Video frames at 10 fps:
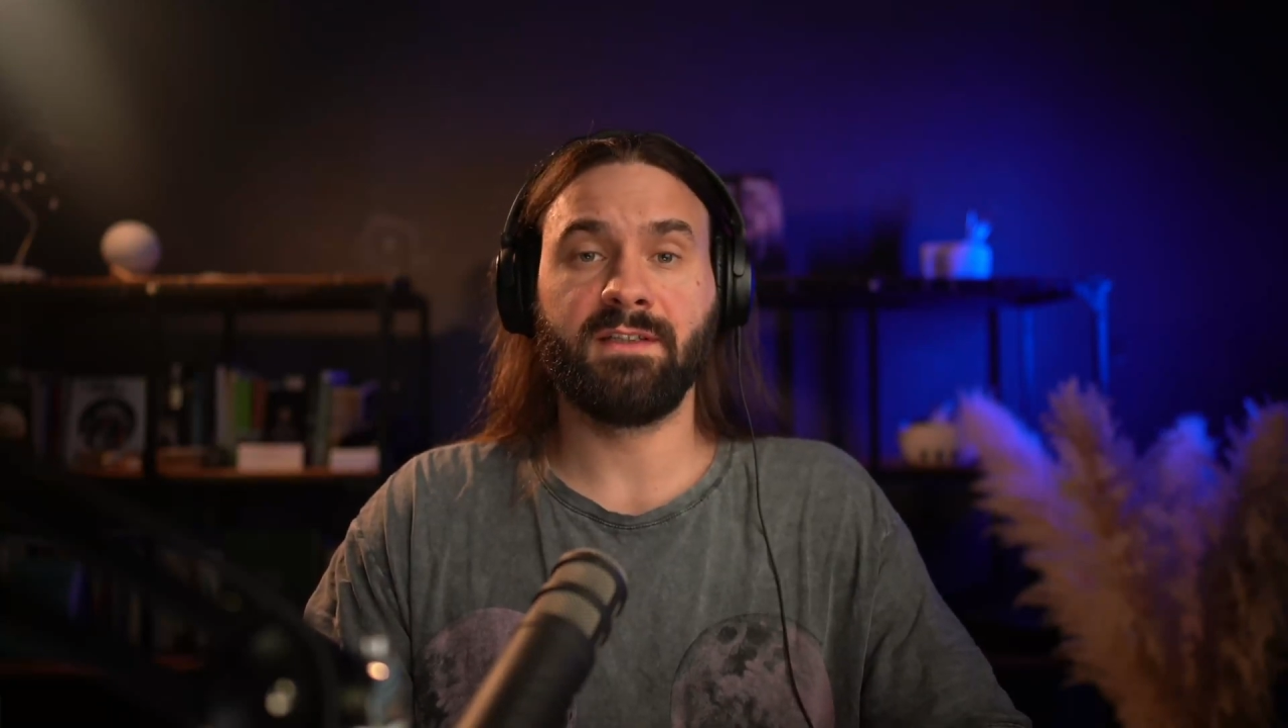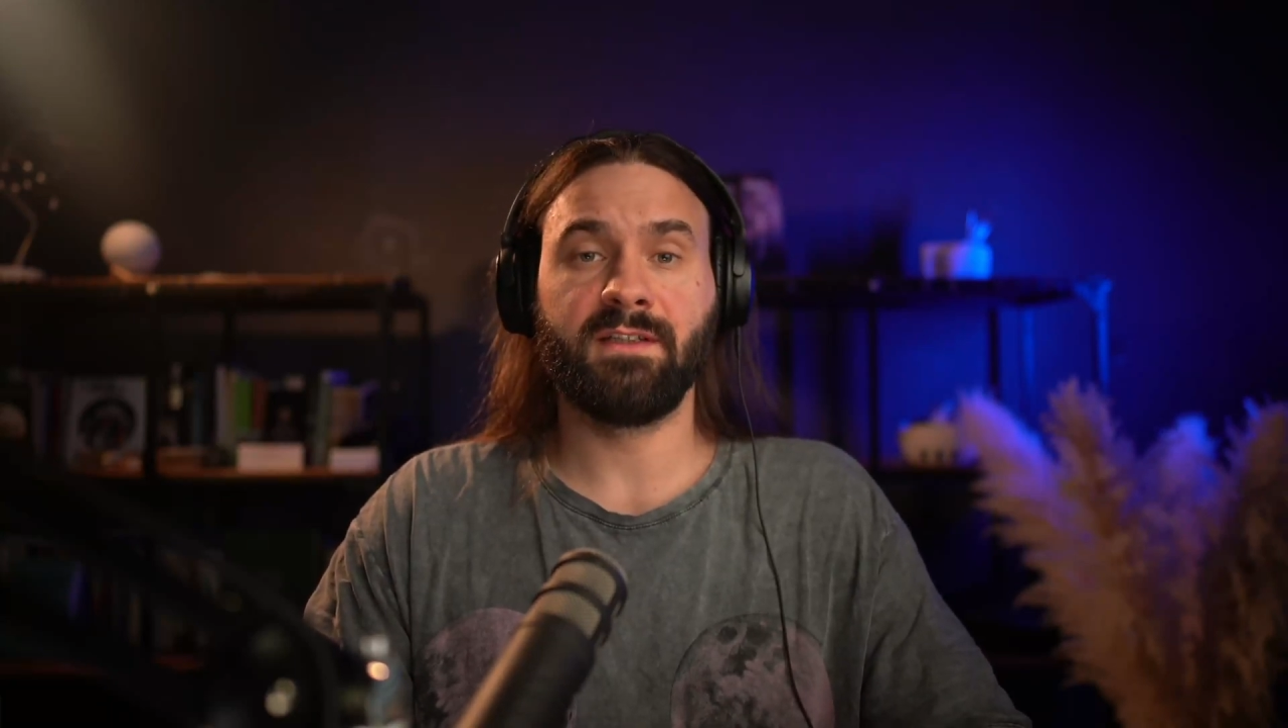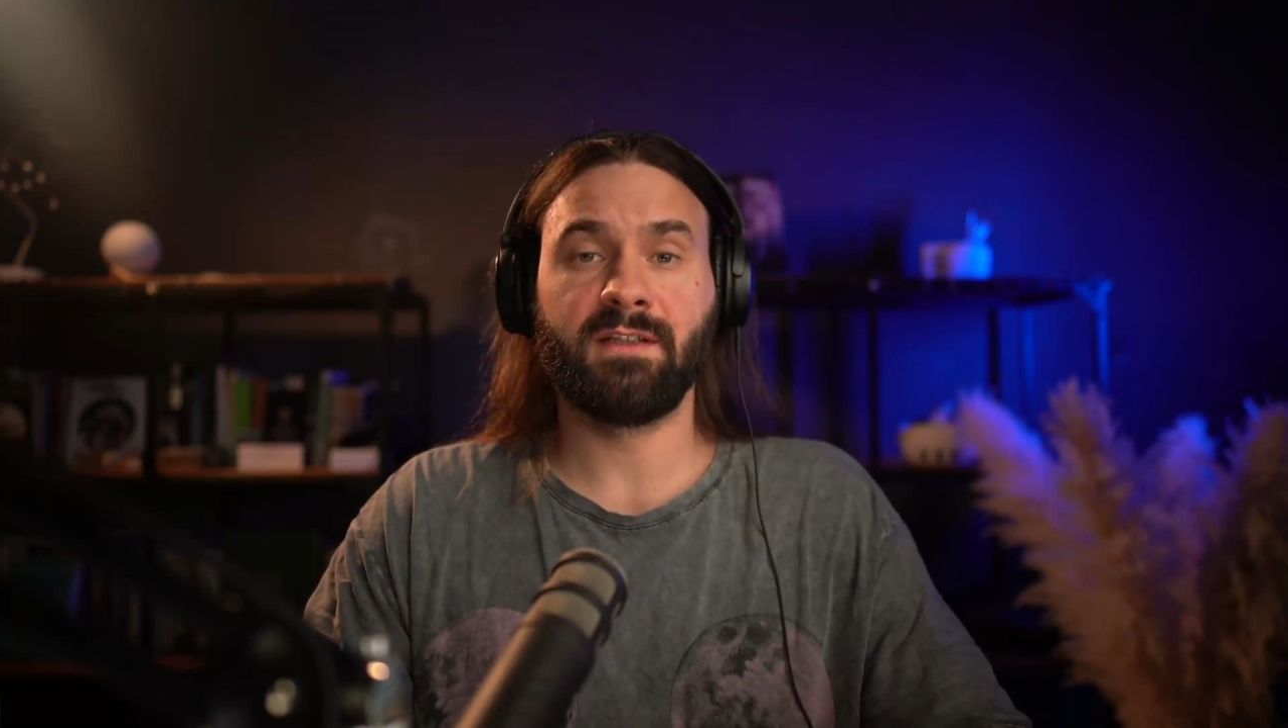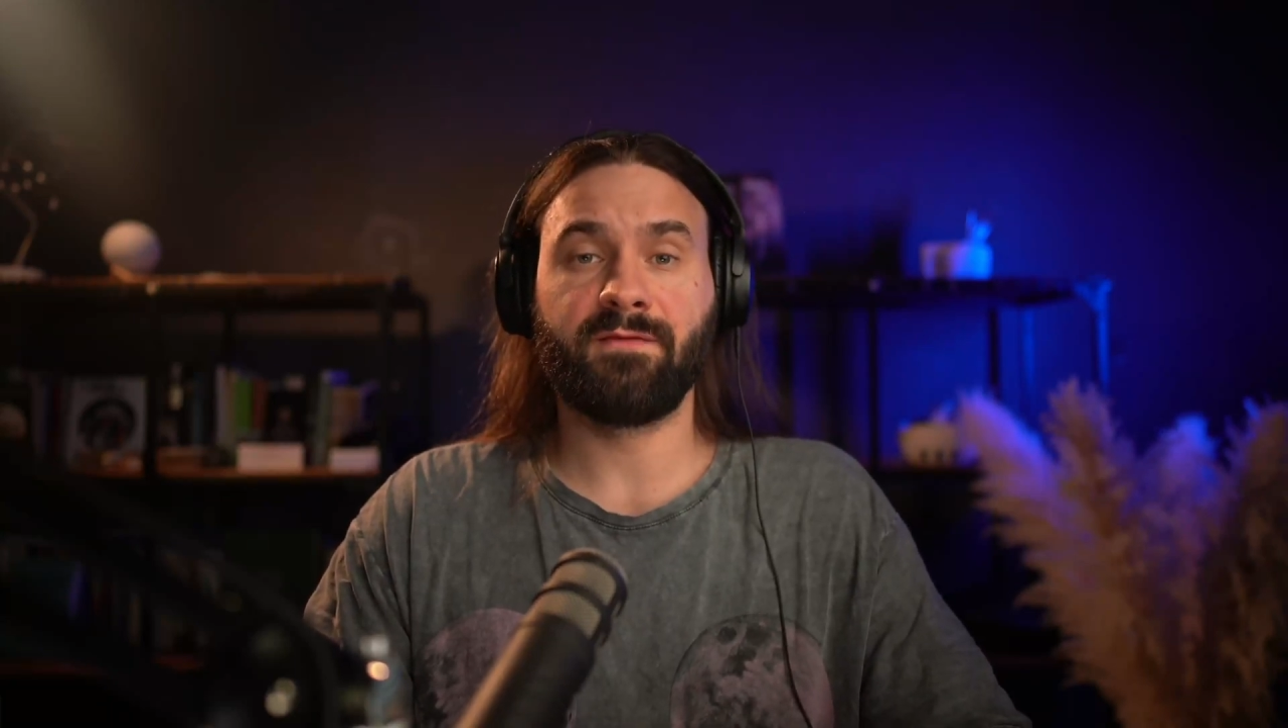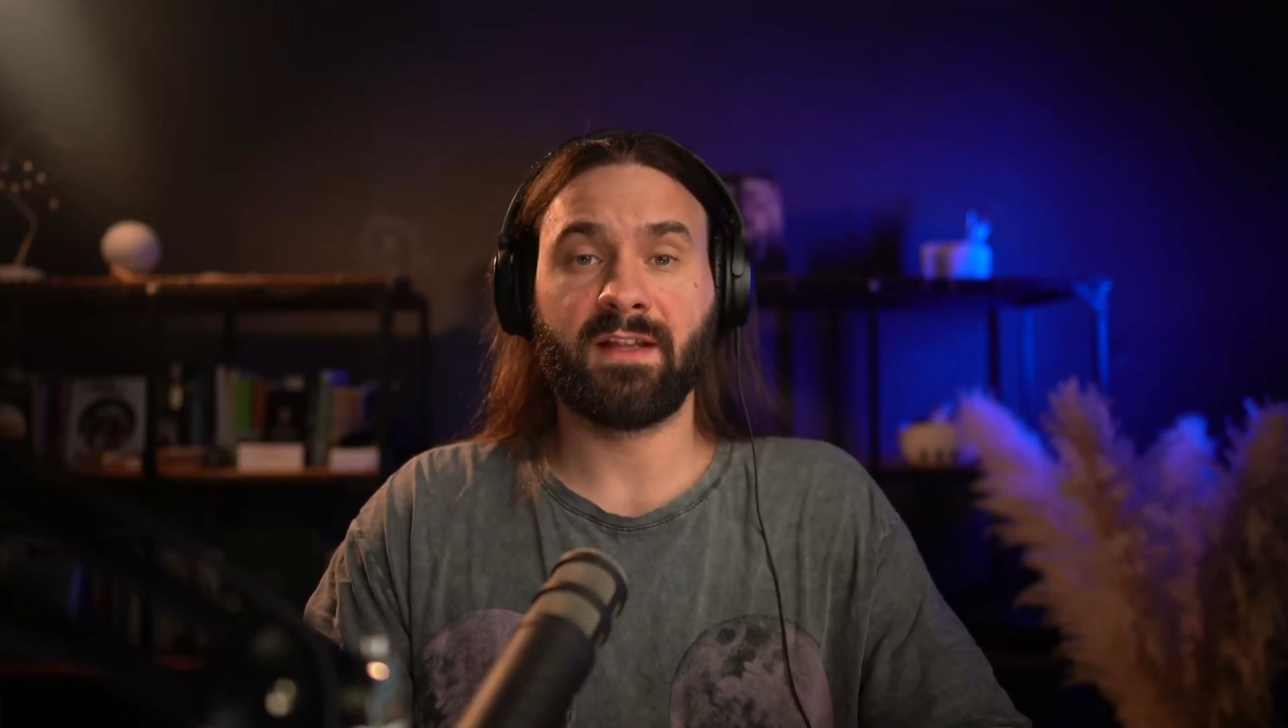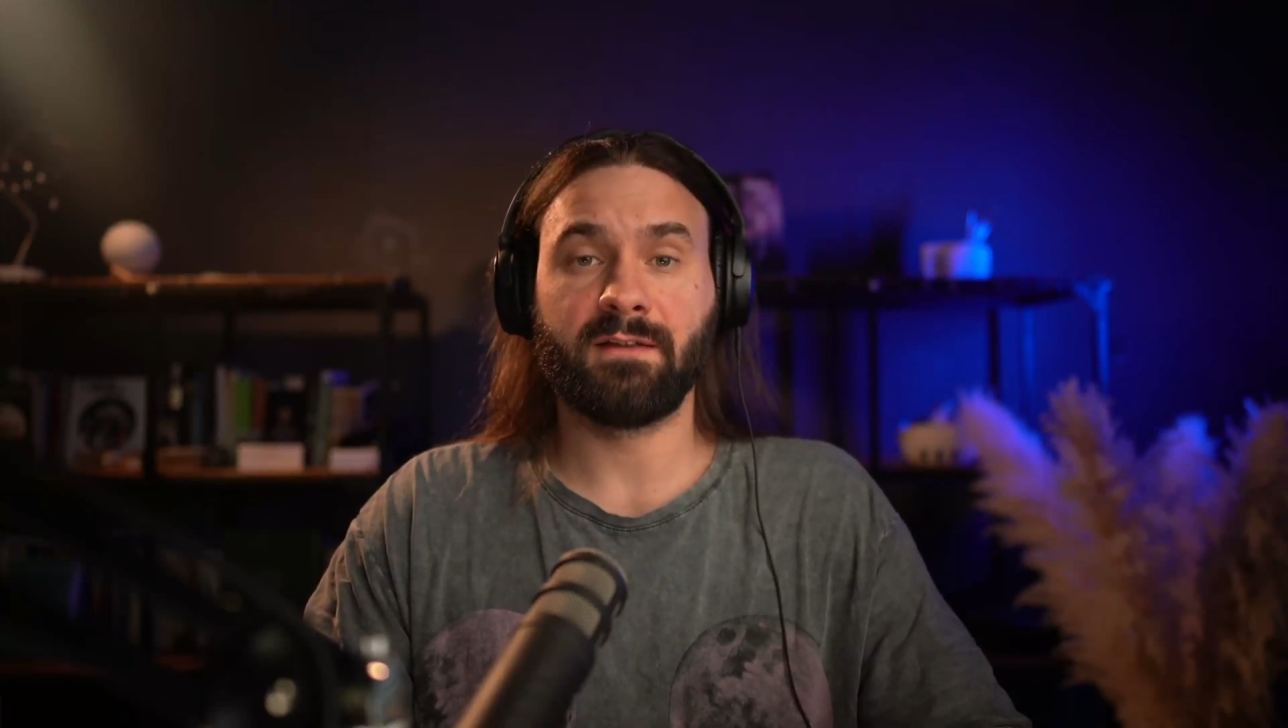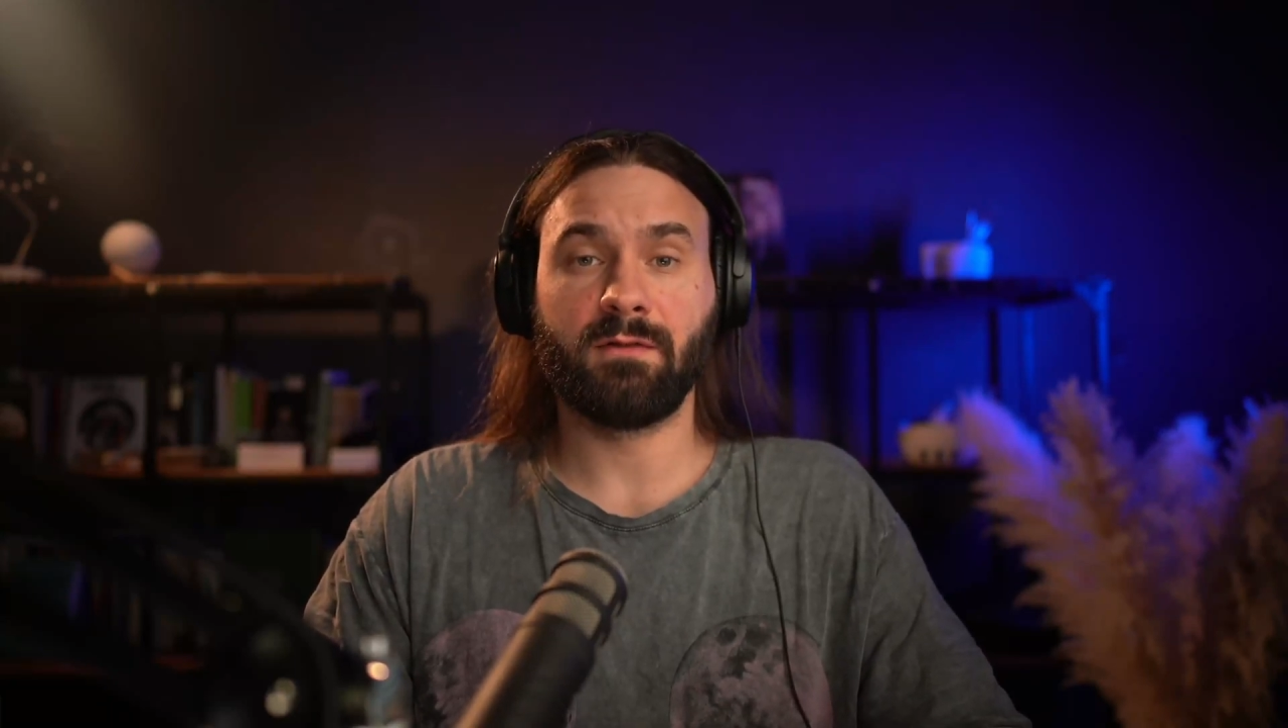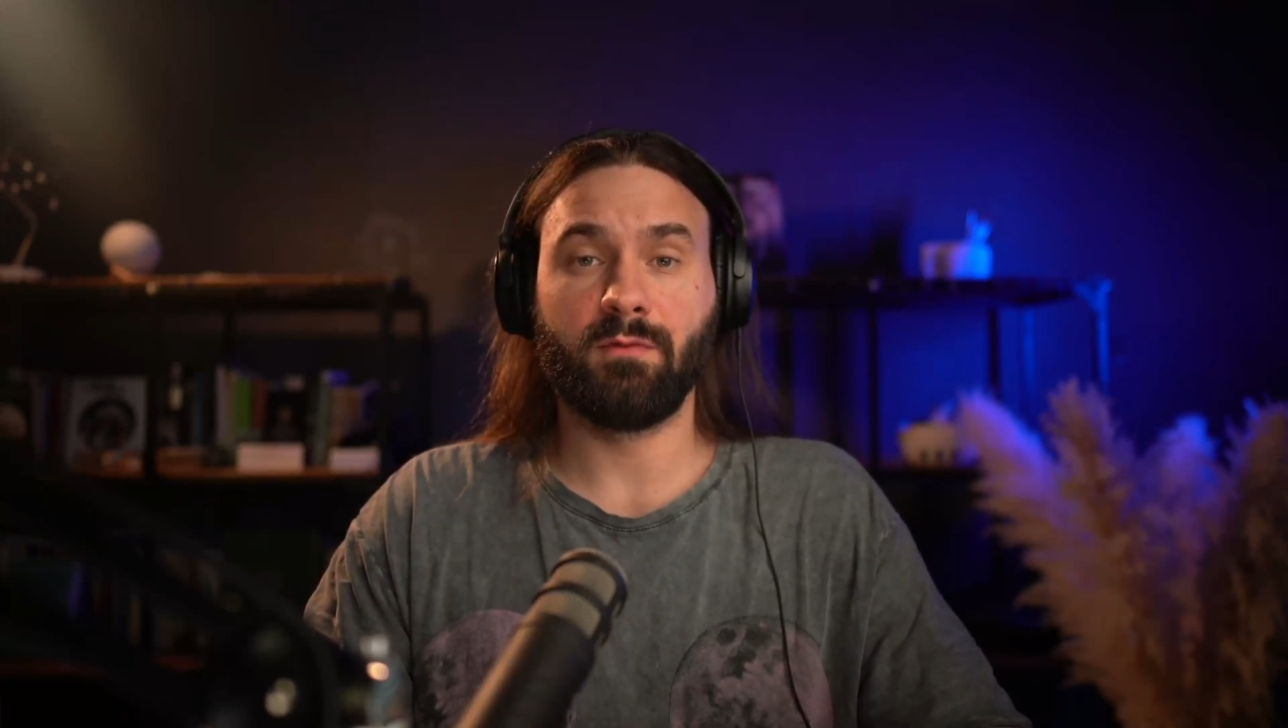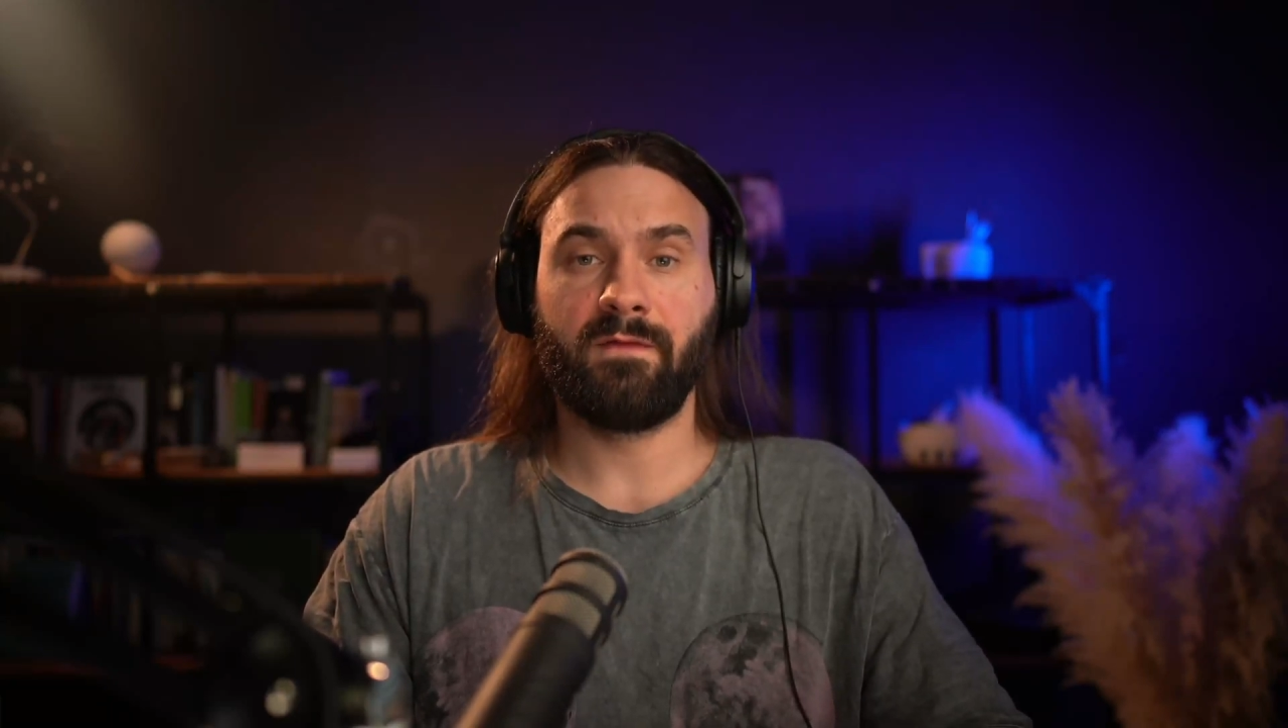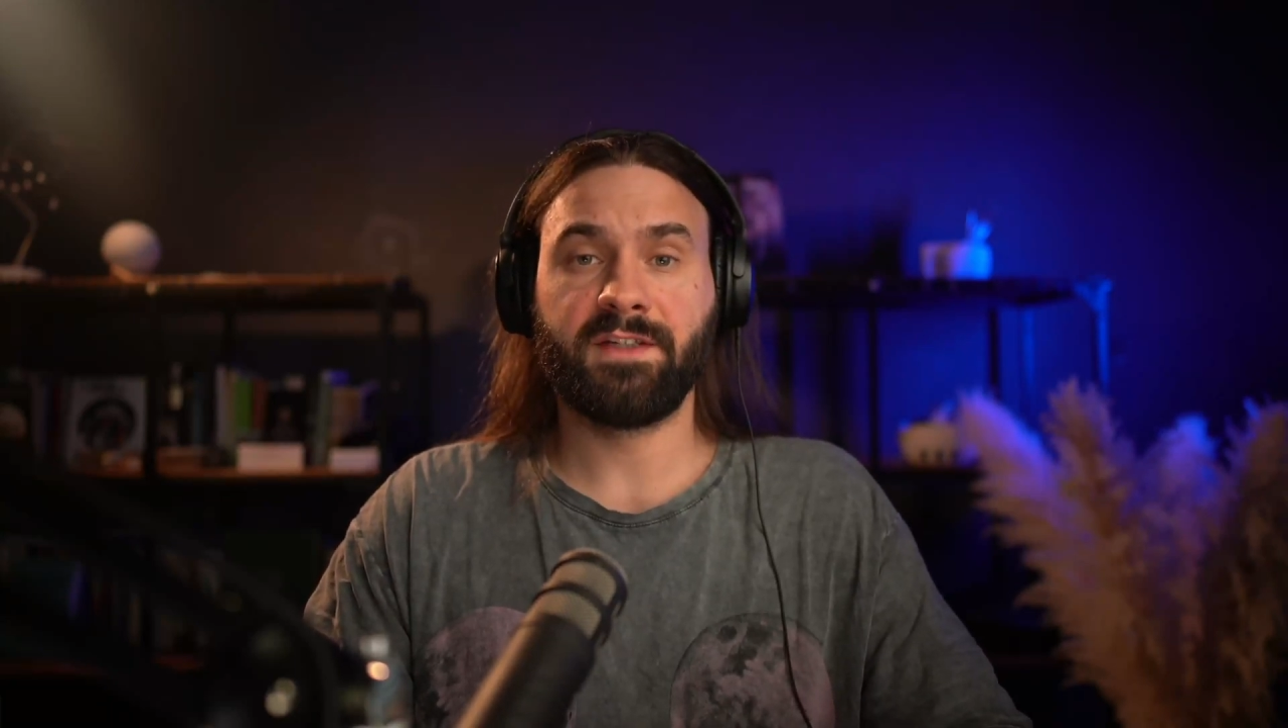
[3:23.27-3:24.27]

in an event loop,